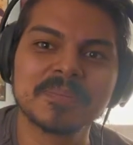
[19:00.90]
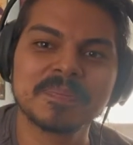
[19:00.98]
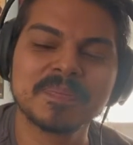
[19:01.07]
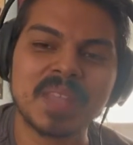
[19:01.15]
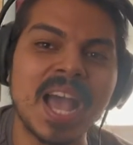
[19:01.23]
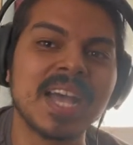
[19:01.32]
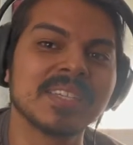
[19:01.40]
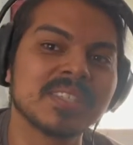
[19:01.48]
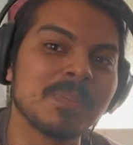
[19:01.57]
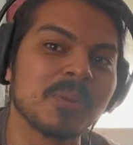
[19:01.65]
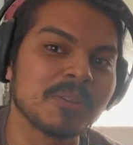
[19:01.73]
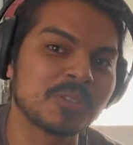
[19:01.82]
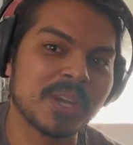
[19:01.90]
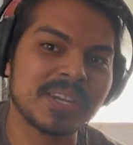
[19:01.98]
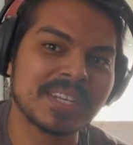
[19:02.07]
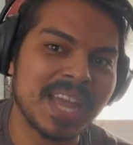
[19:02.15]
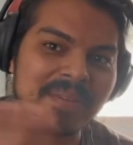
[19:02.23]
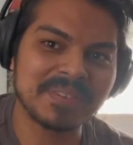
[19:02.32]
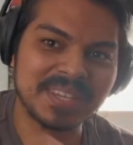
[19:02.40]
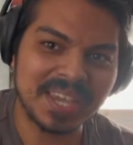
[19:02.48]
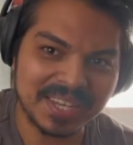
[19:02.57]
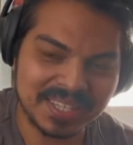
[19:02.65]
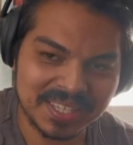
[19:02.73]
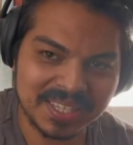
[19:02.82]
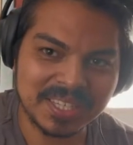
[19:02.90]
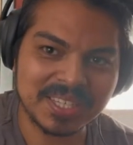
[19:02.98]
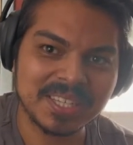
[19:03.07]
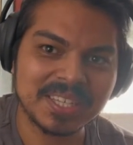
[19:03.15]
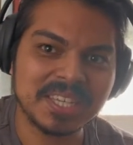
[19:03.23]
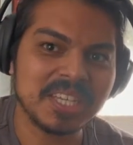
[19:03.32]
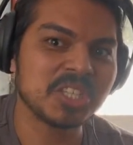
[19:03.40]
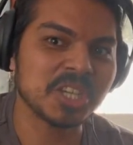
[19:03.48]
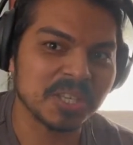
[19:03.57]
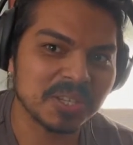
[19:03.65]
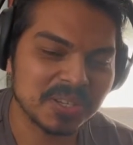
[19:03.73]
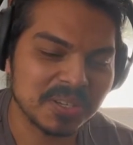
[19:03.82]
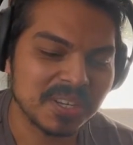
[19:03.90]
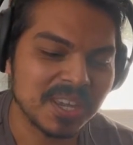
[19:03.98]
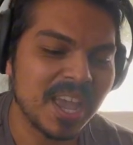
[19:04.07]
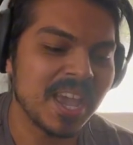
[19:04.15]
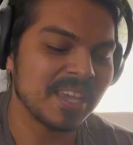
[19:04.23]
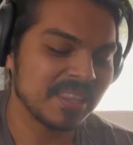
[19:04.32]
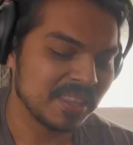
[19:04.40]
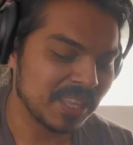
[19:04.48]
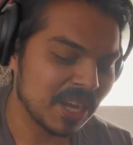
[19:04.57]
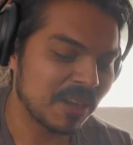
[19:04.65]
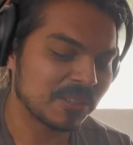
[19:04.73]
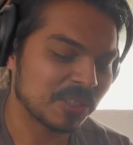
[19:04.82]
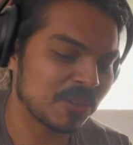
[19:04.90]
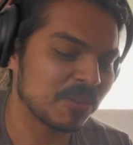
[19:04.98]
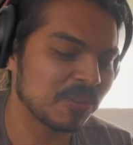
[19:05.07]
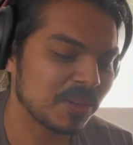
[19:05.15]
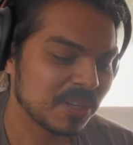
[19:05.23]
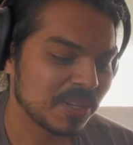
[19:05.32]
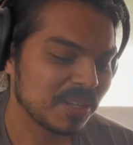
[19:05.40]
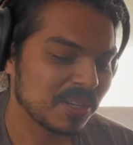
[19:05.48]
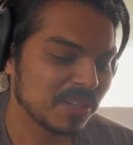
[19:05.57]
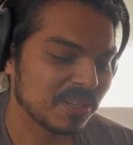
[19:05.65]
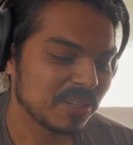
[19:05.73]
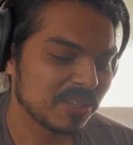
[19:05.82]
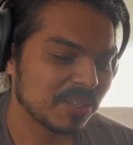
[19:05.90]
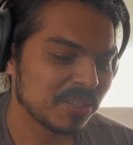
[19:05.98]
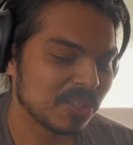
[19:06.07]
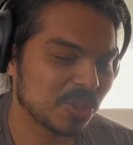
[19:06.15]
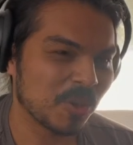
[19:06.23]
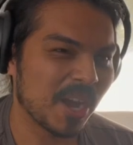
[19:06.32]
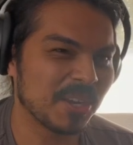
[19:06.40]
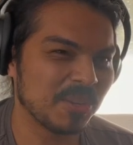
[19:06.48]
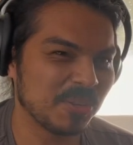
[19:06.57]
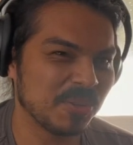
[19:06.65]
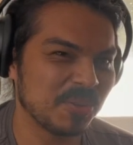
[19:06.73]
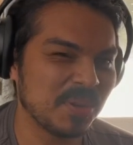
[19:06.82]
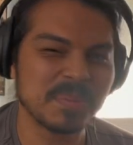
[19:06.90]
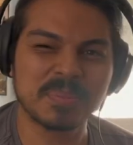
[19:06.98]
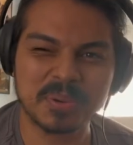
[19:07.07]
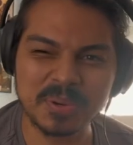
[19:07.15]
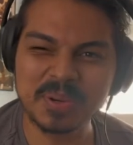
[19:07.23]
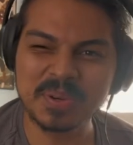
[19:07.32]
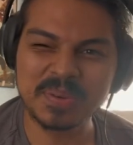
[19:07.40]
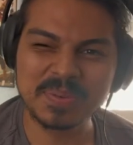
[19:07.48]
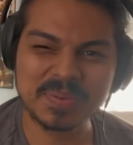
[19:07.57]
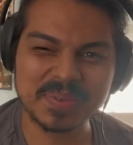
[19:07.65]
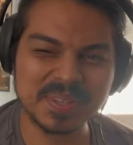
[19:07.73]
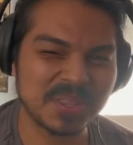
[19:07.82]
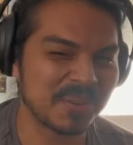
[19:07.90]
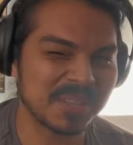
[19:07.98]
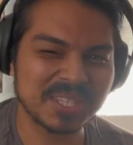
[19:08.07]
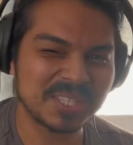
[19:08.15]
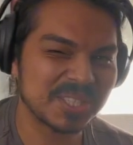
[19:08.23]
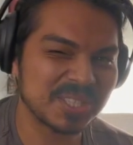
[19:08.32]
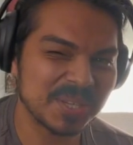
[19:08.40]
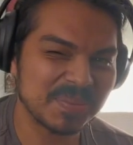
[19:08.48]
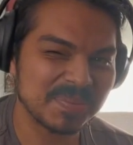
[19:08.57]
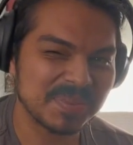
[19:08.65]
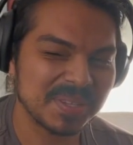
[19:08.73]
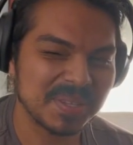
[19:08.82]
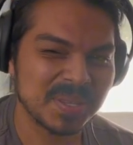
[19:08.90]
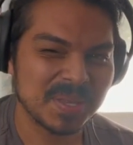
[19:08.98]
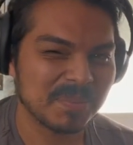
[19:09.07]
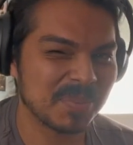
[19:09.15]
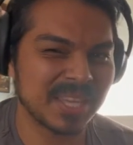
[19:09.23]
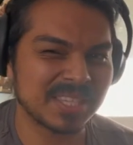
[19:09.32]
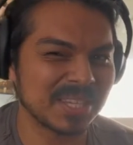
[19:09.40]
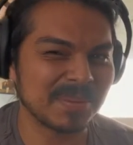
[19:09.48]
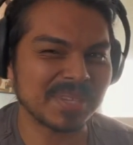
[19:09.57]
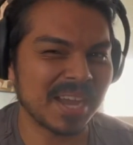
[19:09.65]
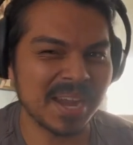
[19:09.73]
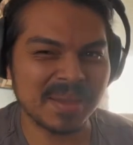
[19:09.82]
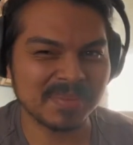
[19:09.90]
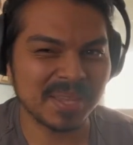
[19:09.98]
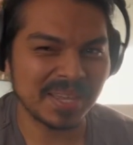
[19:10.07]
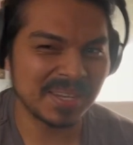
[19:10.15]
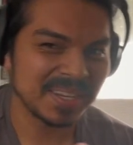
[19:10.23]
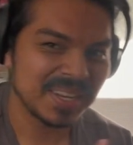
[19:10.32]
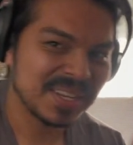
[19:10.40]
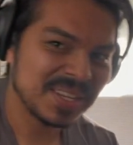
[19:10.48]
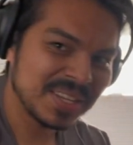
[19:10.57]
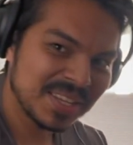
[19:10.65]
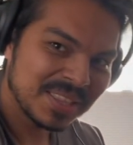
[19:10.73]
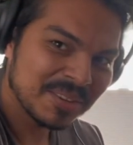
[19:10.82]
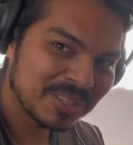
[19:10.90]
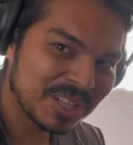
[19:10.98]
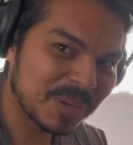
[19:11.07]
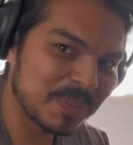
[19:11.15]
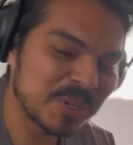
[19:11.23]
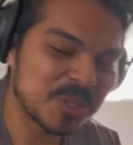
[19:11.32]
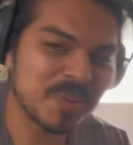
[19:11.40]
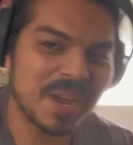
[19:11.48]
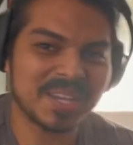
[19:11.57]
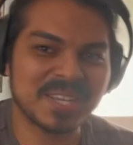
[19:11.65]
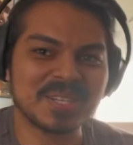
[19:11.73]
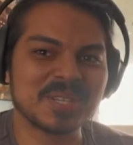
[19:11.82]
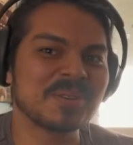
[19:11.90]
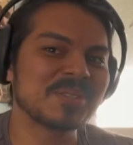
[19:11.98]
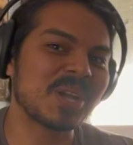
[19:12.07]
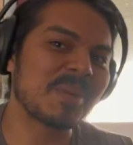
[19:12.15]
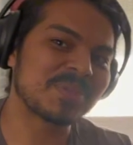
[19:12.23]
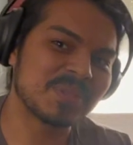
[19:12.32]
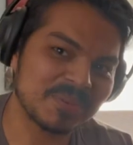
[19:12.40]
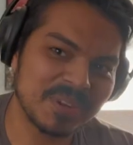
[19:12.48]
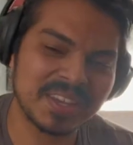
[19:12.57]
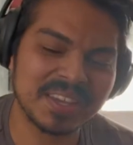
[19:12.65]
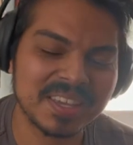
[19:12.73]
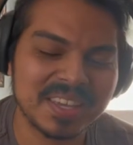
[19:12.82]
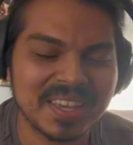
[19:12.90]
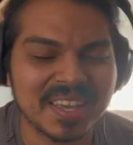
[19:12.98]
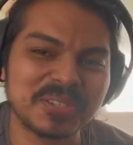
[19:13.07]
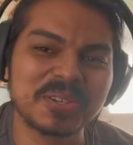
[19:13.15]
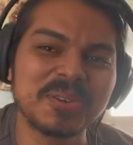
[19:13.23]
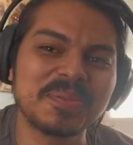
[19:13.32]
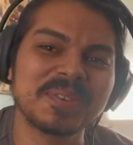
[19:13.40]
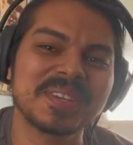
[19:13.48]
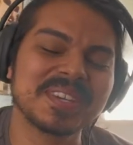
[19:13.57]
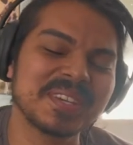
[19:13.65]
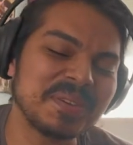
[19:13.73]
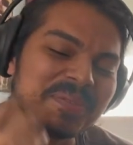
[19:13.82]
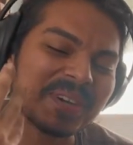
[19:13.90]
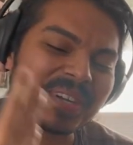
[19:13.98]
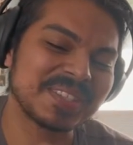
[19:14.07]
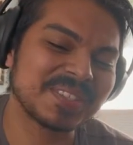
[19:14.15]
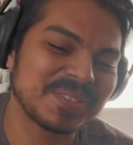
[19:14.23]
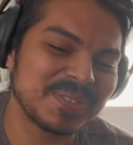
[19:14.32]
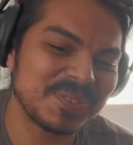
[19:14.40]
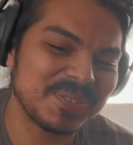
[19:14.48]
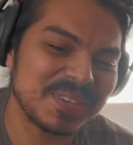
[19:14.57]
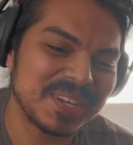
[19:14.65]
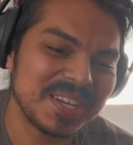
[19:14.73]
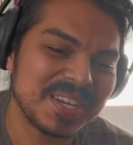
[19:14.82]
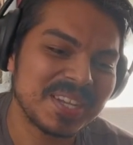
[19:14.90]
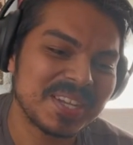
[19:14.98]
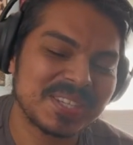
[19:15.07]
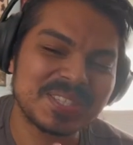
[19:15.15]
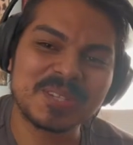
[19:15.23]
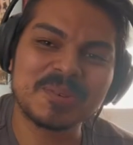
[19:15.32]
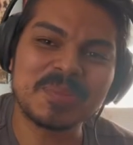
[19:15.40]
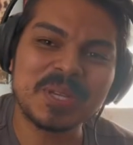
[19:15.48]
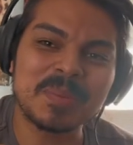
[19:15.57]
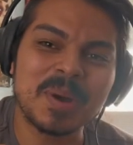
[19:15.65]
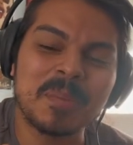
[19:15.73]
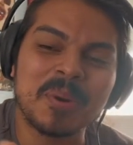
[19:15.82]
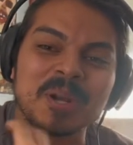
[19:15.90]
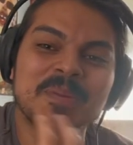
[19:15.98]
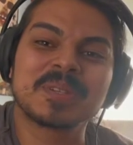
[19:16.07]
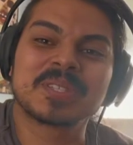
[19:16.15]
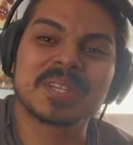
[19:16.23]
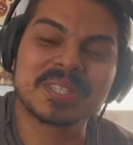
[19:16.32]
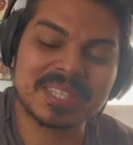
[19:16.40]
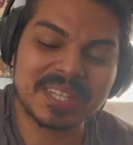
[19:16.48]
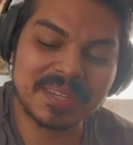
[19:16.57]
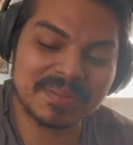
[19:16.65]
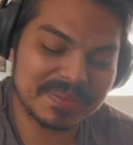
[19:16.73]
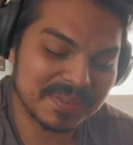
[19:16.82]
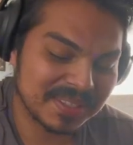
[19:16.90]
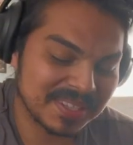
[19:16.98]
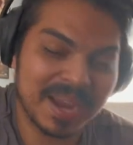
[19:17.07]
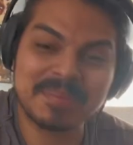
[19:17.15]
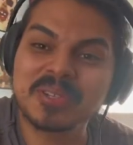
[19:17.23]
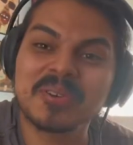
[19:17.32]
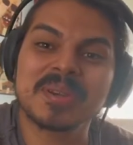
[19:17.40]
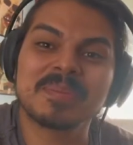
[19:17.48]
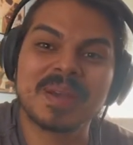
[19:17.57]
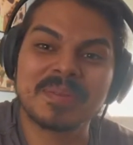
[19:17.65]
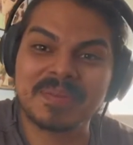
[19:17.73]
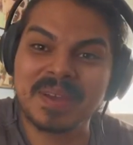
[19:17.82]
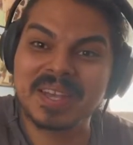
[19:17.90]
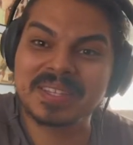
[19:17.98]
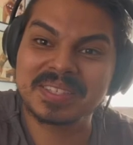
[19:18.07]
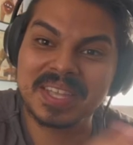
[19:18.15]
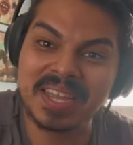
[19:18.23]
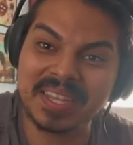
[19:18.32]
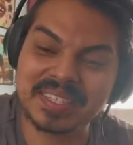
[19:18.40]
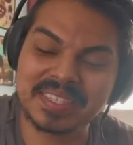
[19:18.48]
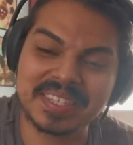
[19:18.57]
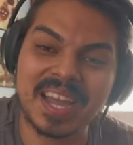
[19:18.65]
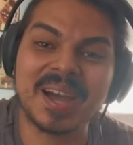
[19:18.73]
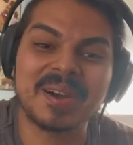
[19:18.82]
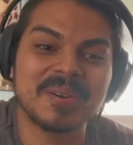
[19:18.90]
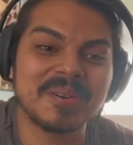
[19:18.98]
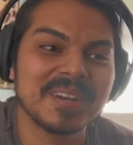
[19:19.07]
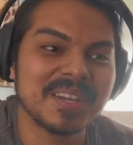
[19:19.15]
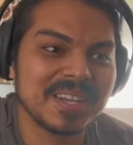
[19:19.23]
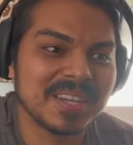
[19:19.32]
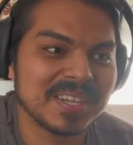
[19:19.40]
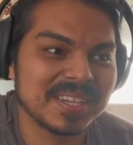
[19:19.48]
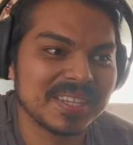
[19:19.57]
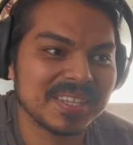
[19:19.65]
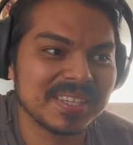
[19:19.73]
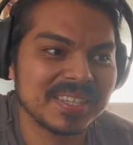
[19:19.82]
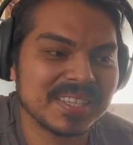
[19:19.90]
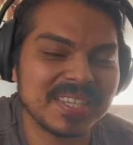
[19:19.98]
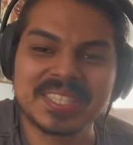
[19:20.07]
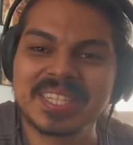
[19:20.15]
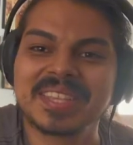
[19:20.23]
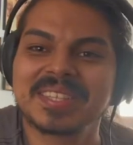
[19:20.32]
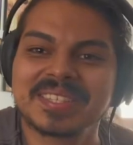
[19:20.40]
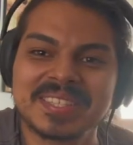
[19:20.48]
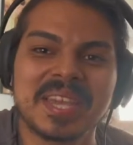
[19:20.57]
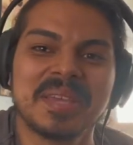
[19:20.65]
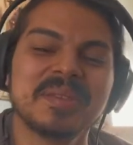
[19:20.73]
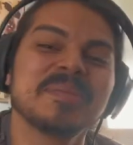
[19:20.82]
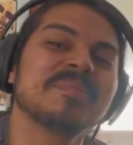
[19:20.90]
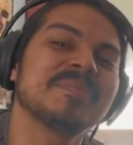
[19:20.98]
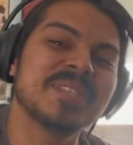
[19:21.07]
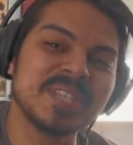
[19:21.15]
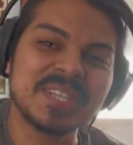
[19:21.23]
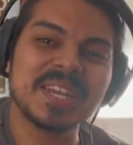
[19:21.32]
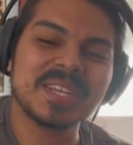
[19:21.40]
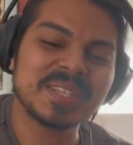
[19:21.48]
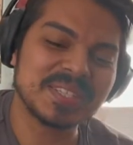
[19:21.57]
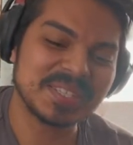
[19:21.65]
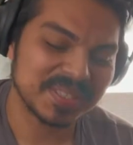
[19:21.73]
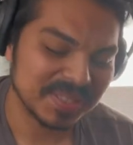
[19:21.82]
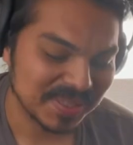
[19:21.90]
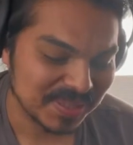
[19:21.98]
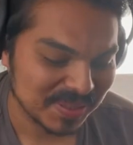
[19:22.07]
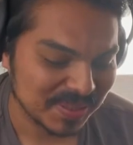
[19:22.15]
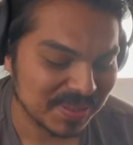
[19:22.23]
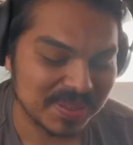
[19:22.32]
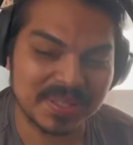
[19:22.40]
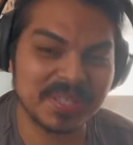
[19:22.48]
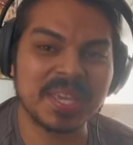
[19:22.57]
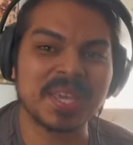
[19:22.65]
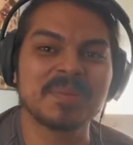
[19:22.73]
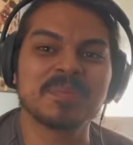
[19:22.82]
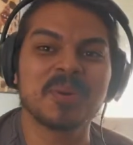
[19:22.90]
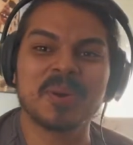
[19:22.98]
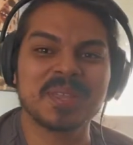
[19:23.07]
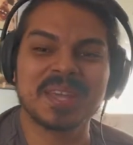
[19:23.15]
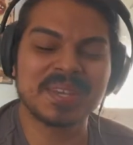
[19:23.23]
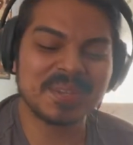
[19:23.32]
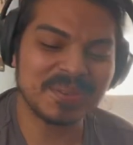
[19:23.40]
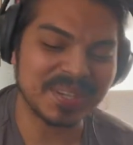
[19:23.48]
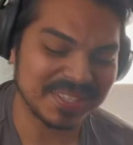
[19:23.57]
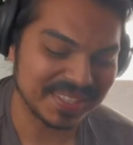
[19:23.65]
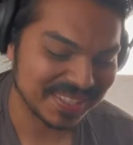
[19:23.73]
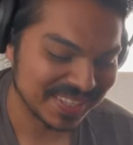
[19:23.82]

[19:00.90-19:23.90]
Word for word: as they both try to navigate each other and they also try to improve their relationship. But at the same time, then there's a lot of pushback and it goes the opposite way. Goofy, he wants to still be a, a part of his son's life. Time's going by fast and now he's not the same teenage kid boy that he was.